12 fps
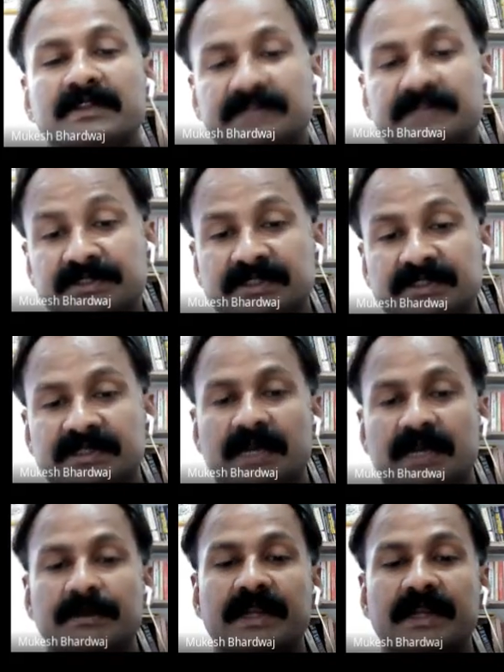such as
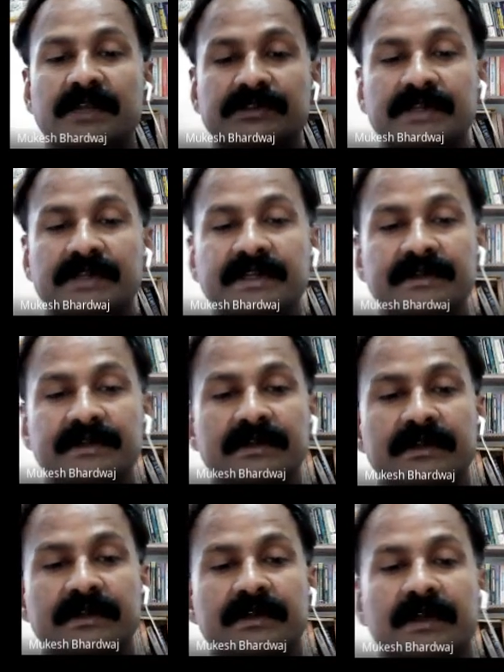carbon dioxide
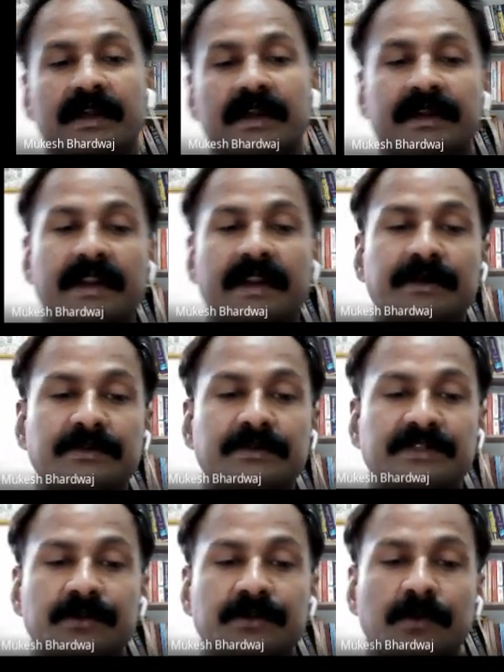and
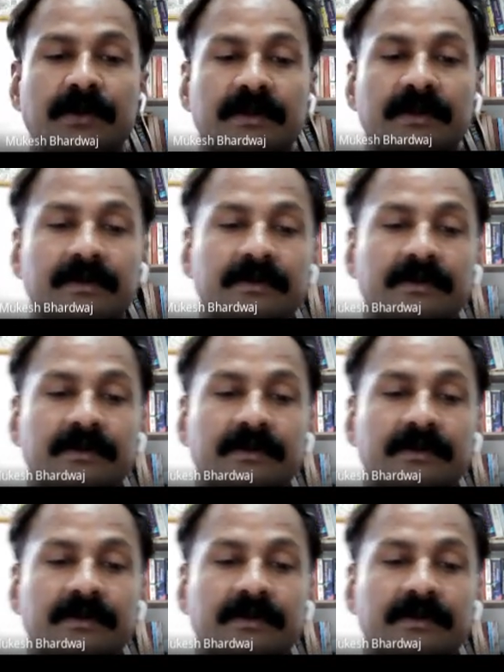nitrogen in water.